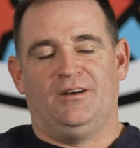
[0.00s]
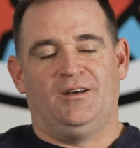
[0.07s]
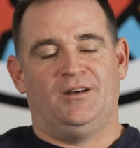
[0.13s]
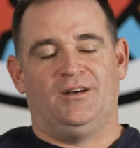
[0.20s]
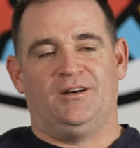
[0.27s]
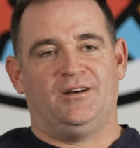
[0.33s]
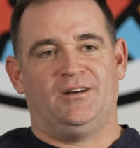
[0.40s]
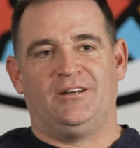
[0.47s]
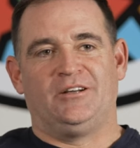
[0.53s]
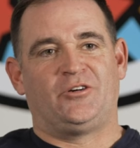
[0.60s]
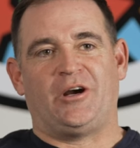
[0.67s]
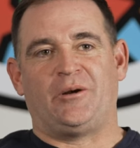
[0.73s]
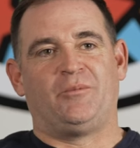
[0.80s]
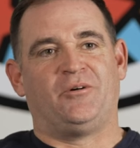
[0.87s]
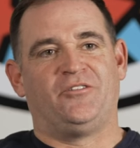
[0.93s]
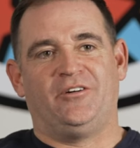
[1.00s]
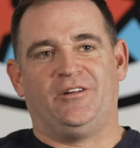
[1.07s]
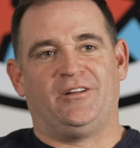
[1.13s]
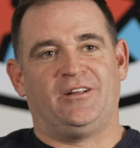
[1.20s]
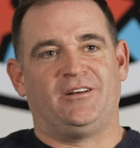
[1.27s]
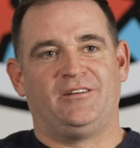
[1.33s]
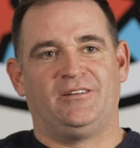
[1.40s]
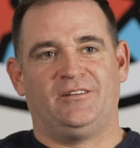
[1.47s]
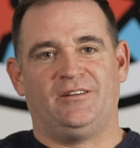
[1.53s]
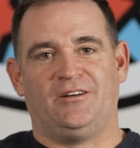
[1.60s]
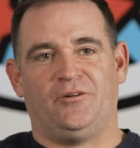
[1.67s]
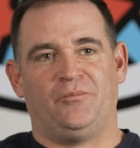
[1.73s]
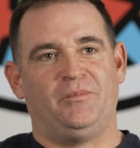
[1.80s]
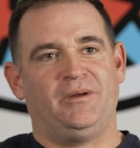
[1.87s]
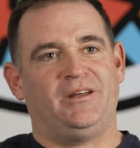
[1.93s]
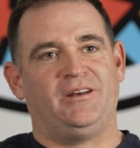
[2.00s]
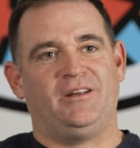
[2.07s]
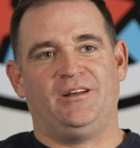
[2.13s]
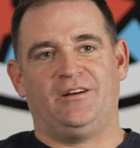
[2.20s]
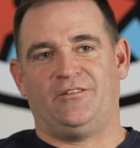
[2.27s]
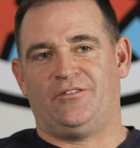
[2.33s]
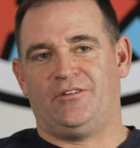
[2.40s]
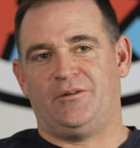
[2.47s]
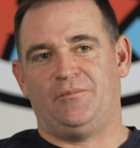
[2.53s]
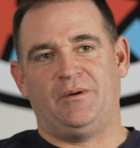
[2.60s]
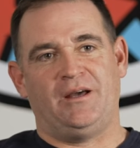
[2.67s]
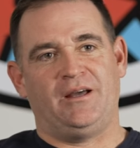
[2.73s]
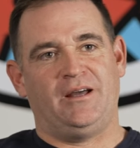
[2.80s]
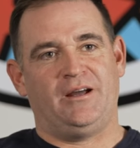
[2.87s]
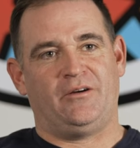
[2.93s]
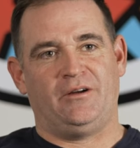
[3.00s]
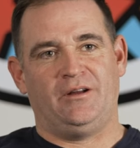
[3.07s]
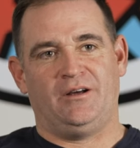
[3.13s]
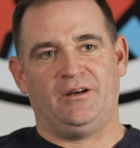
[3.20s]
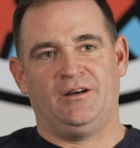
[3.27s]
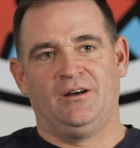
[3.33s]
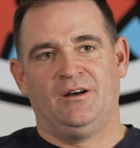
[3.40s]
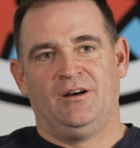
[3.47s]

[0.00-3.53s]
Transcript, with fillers: Uh, incredible feeling, you know, being here from the Bay Area,